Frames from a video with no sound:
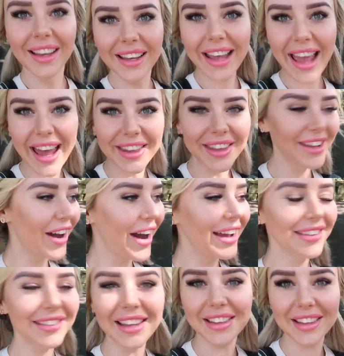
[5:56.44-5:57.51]
Yeah, the
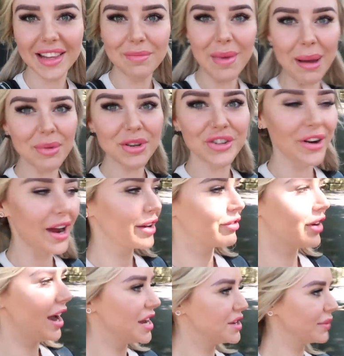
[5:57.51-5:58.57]
guy said that the Mamba Strike
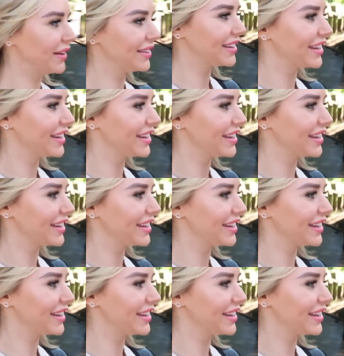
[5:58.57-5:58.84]
ride was